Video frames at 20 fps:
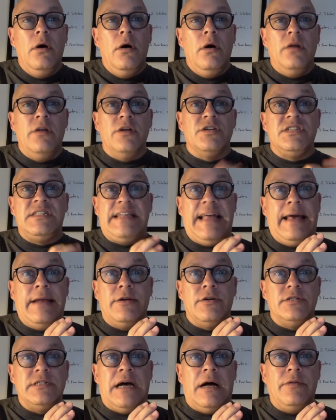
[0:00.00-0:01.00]
There's
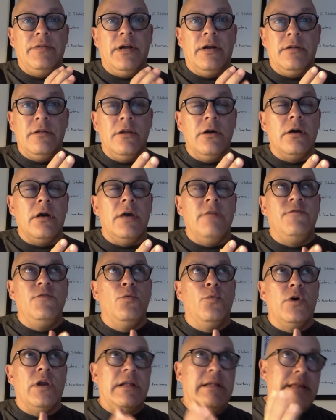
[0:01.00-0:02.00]
standards out there. Look, if
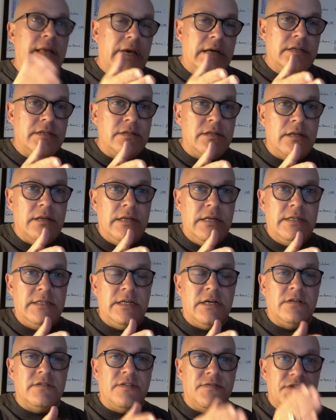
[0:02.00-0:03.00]
you want to dig into the
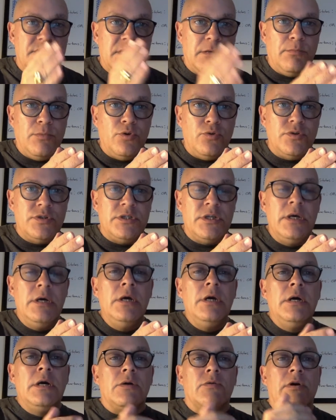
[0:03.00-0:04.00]
details of symbols
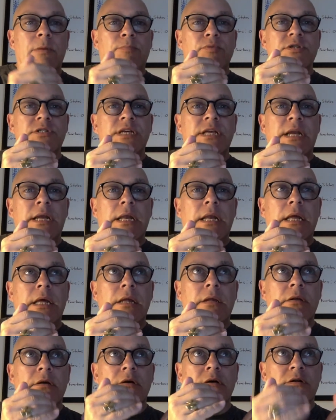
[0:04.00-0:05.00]
represented
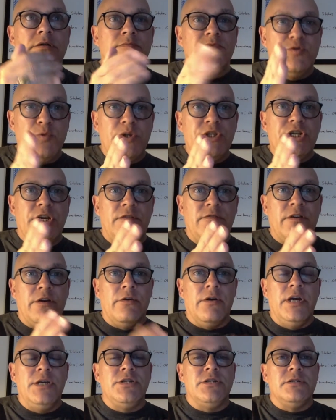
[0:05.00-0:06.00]
in switch
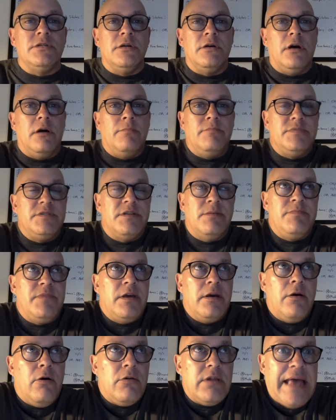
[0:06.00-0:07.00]
configurations, look up
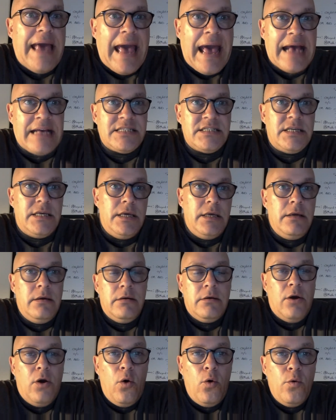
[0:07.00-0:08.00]
something called
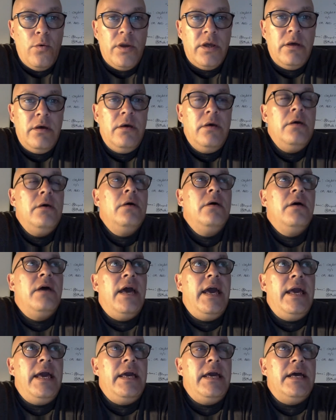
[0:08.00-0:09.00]
ASCII code.
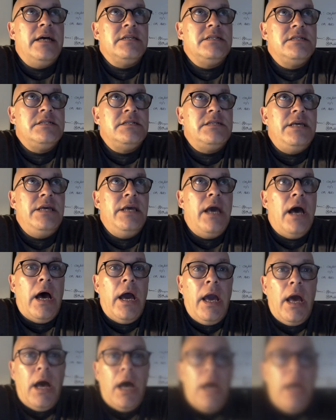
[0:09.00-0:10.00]
ASCII.
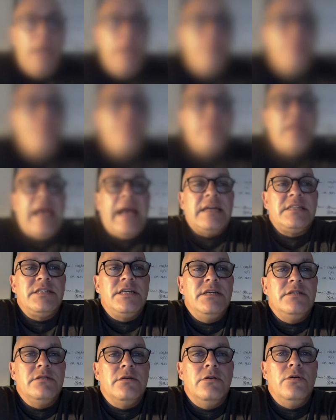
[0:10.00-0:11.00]

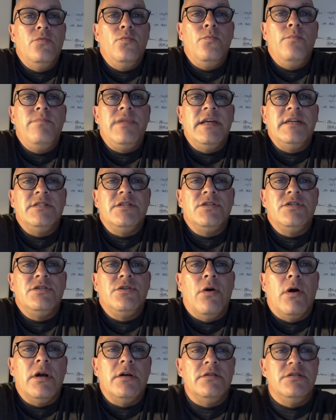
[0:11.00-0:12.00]
ASCII is a good place to
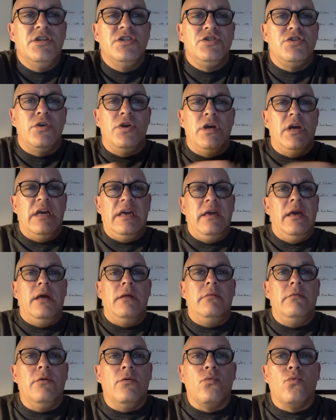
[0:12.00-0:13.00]
start, just so you can
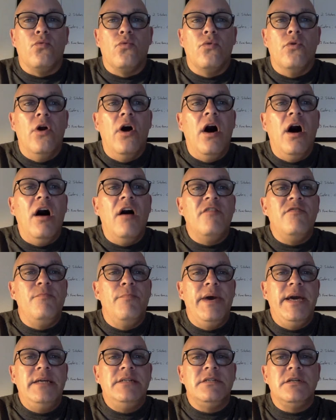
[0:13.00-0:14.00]
get the rough
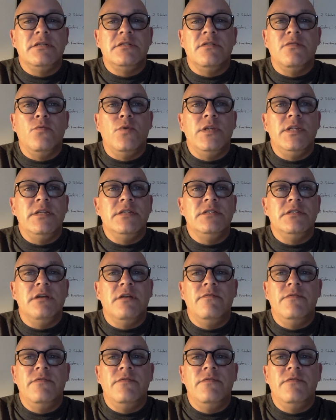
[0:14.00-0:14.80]
basics of what this stuff